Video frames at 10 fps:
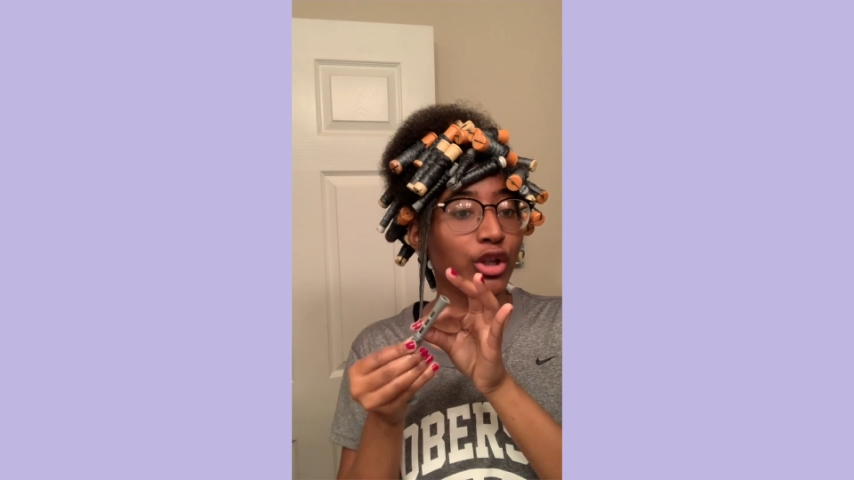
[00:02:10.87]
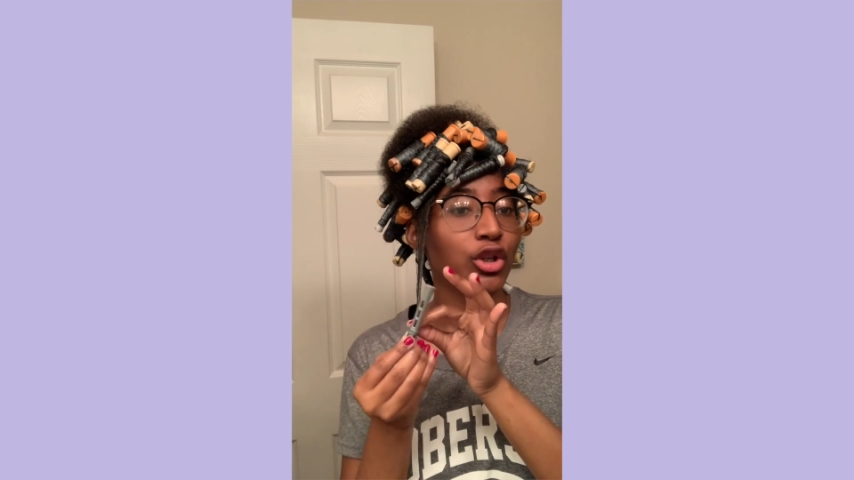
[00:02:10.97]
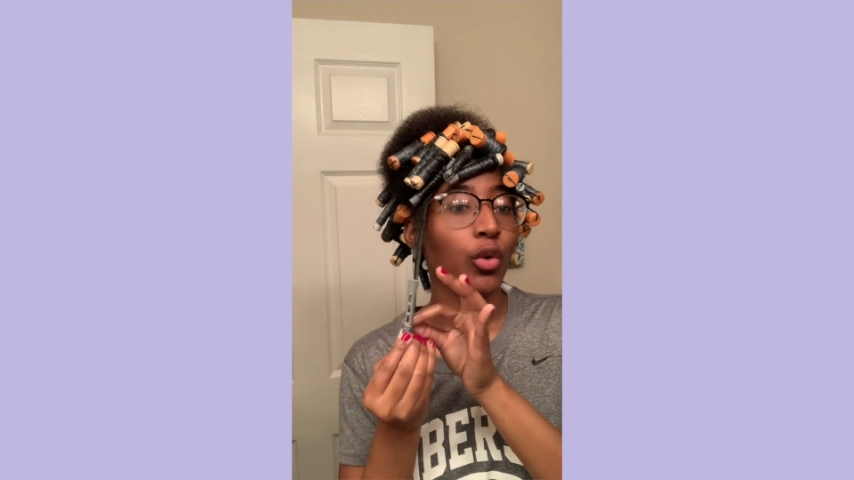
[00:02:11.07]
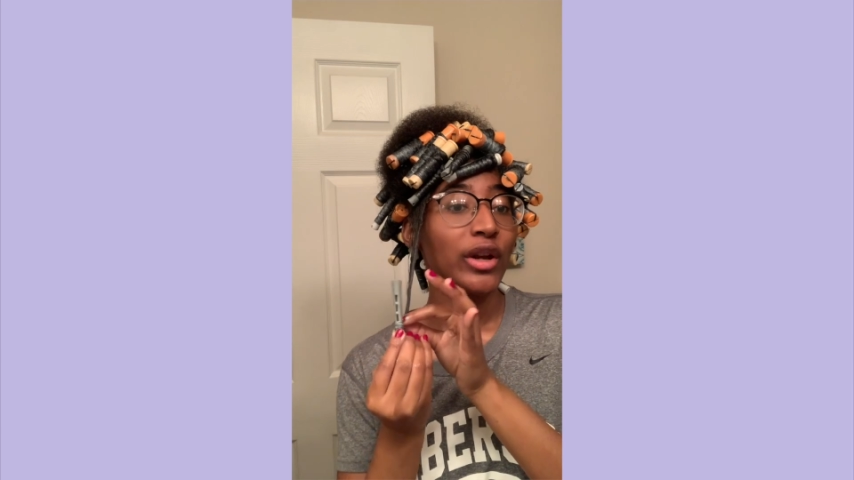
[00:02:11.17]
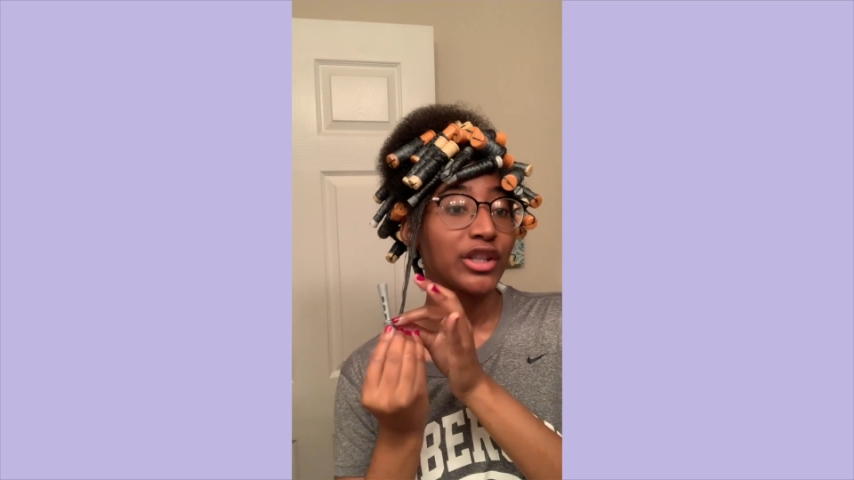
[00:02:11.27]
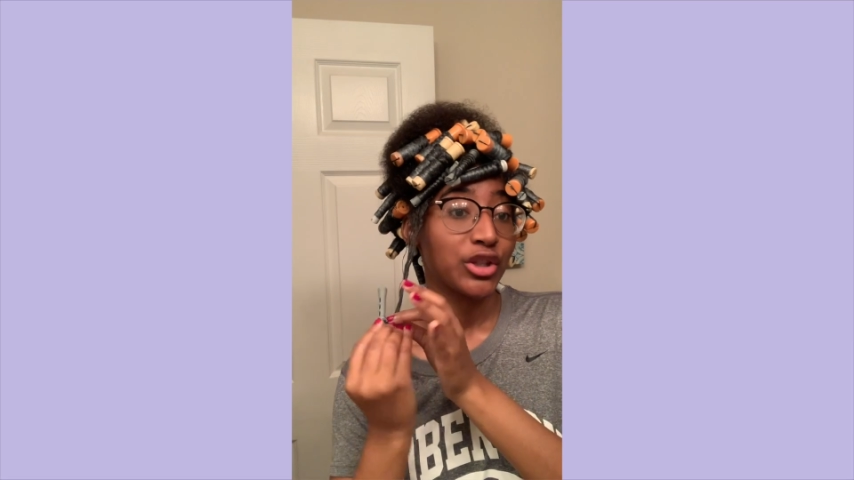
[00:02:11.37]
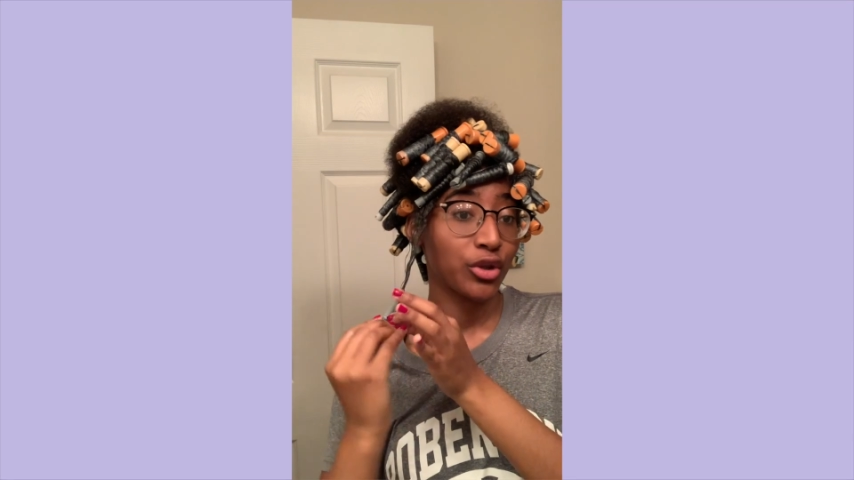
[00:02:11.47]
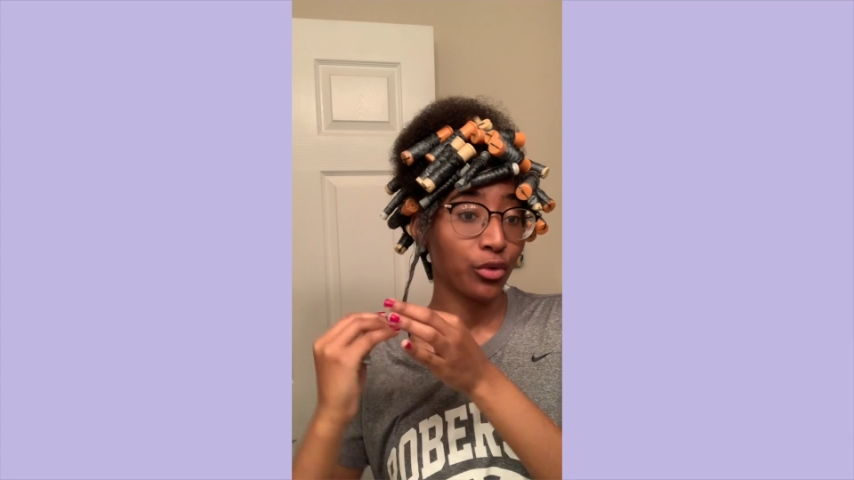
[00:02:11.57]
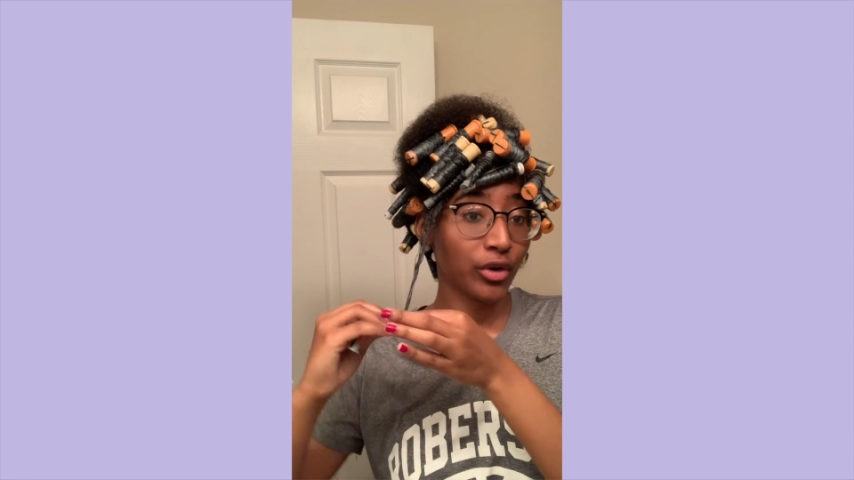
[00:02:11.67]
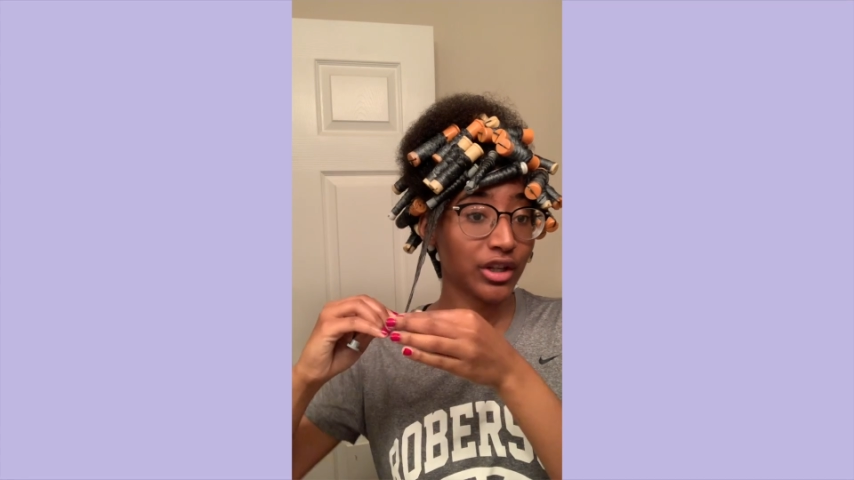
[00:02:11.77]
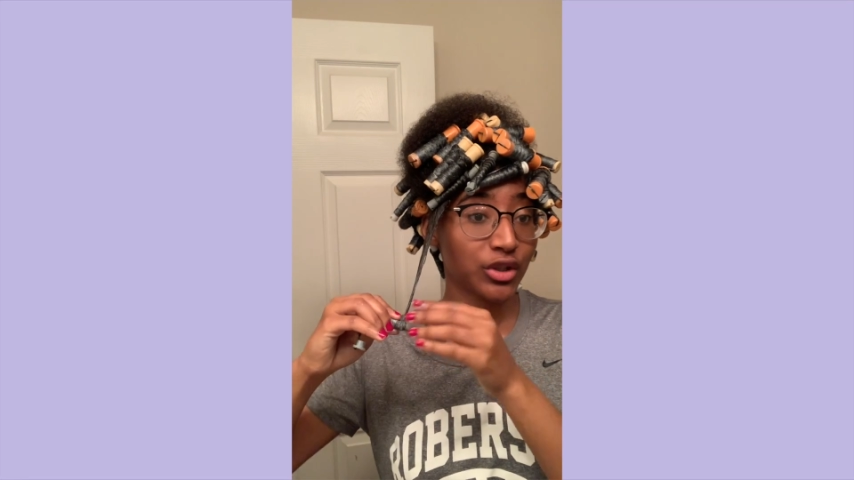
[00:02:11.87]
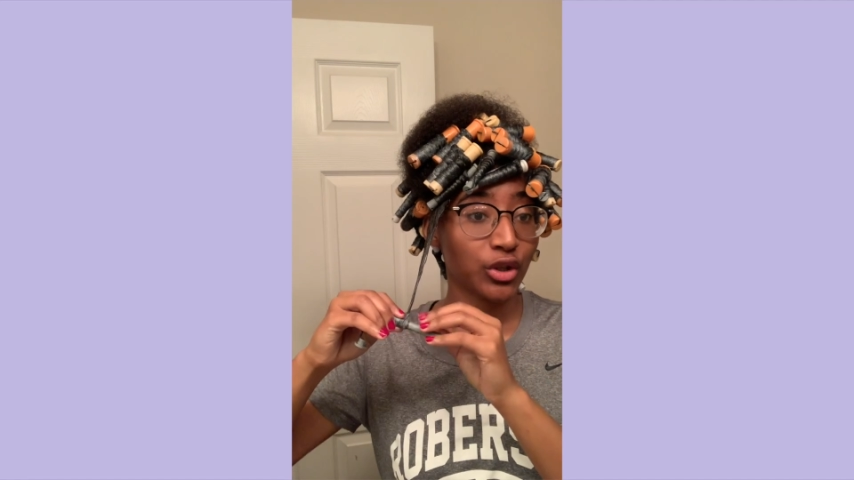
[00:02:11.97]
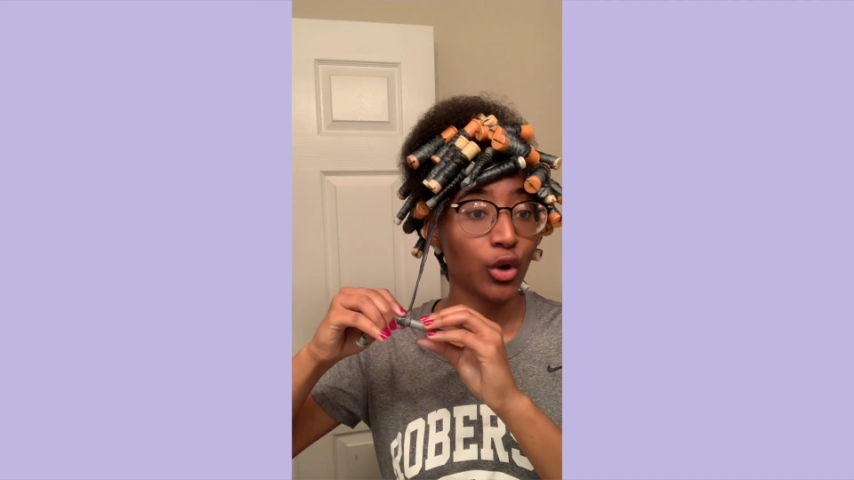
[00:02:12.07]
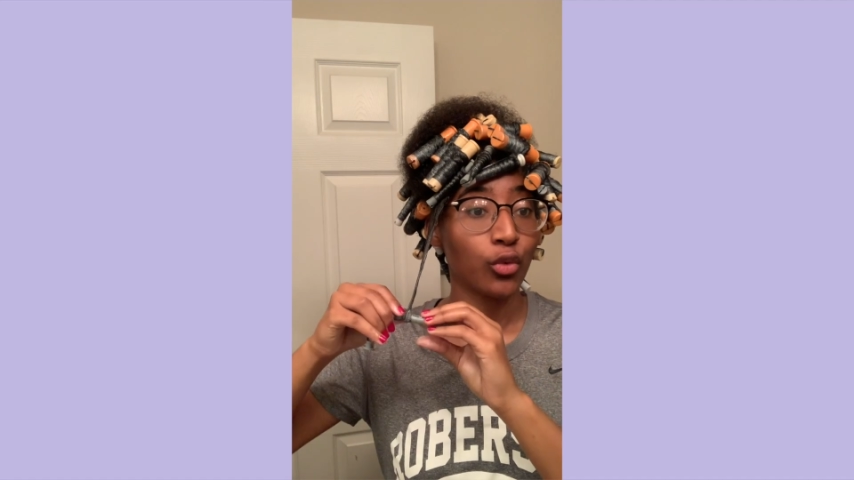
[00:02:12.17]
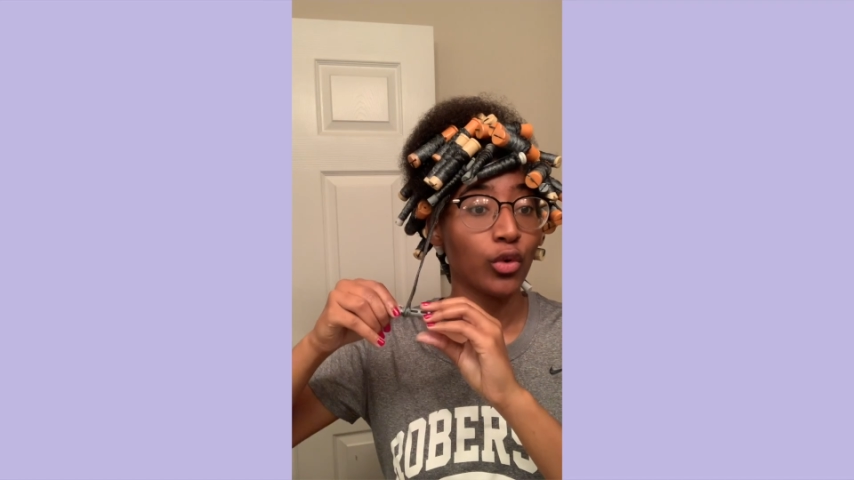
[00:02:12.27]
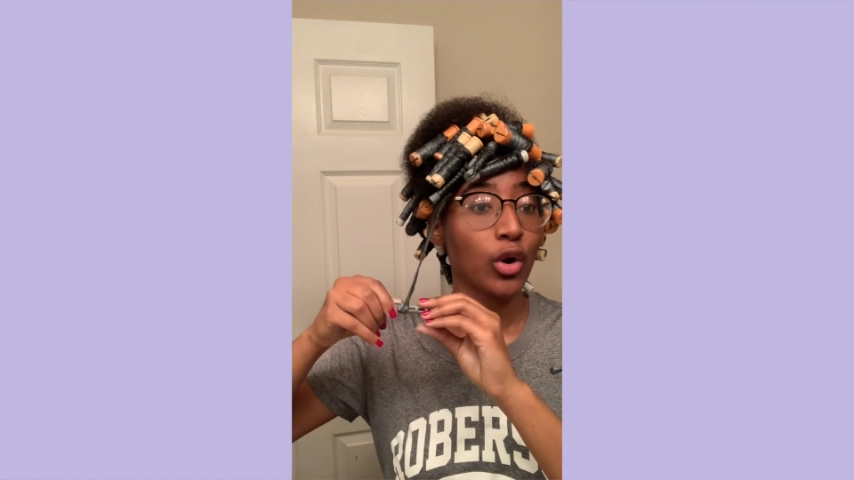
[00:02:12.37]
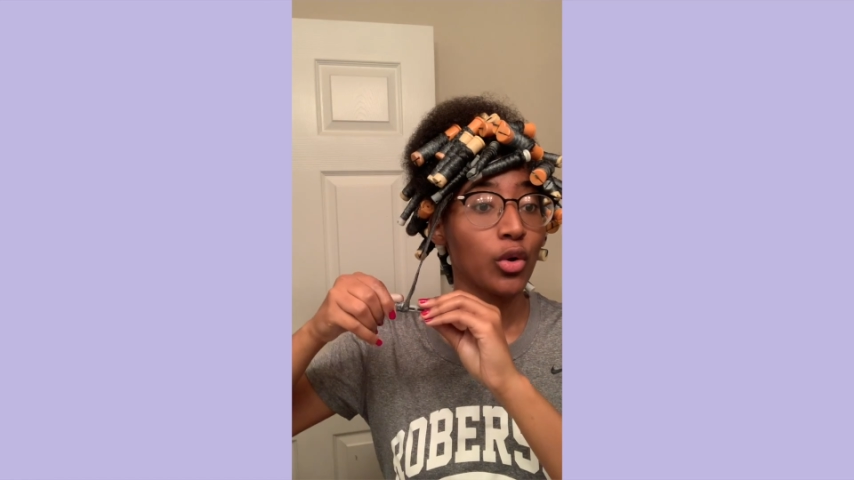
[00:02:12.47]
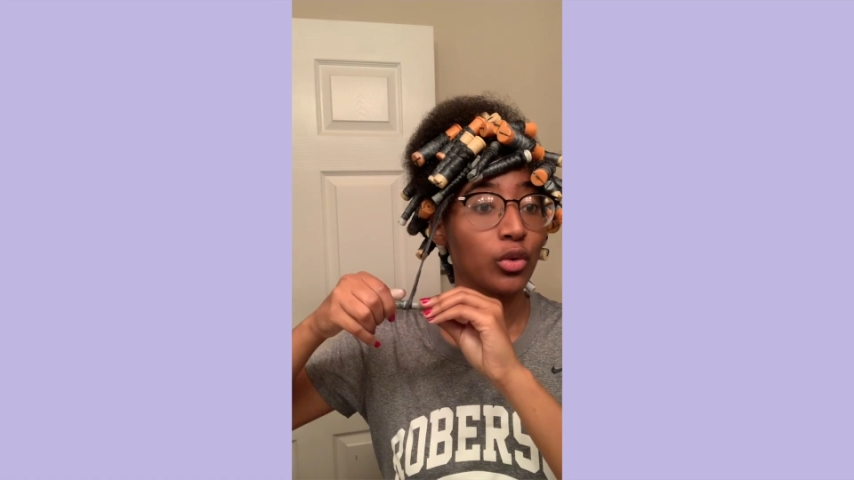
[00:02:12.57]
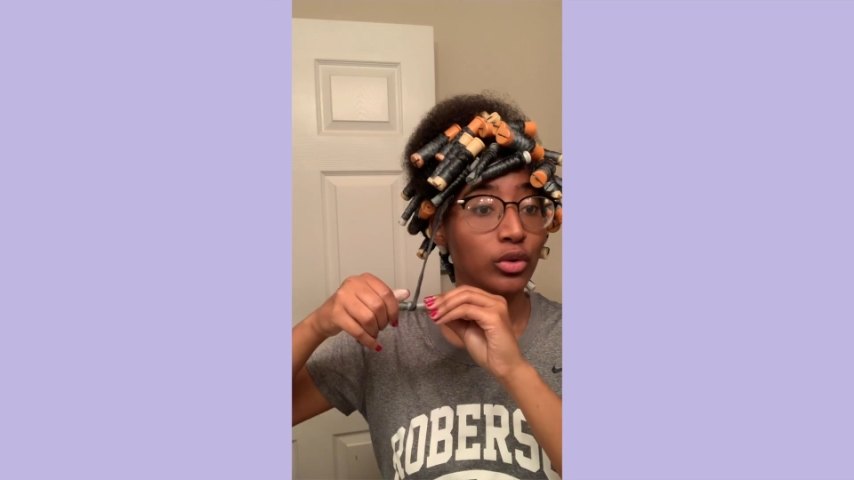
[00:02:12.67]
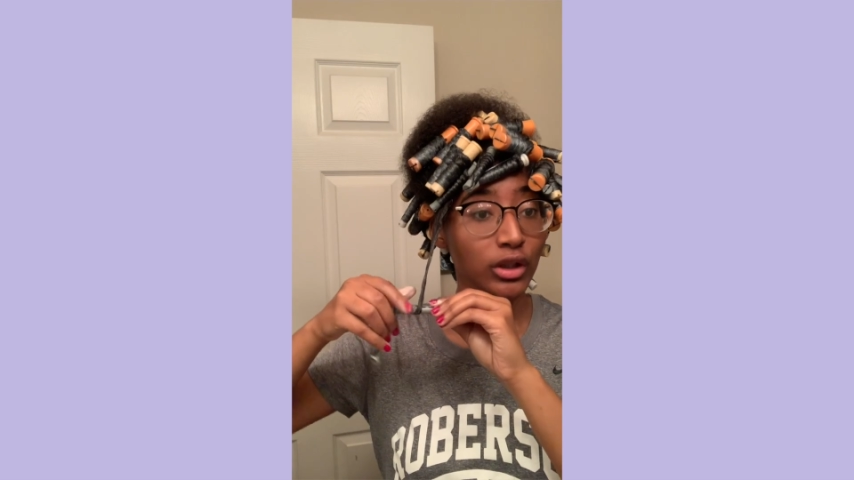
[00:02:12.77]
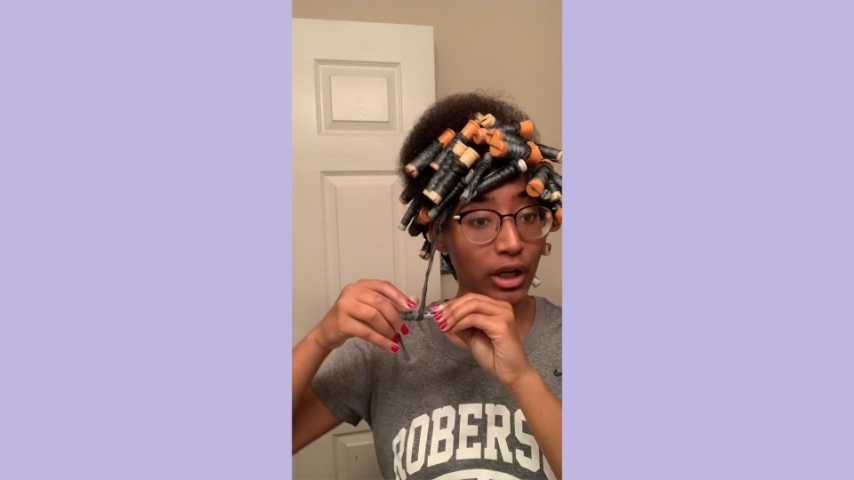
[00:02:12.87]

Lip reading: twist the wrist, roll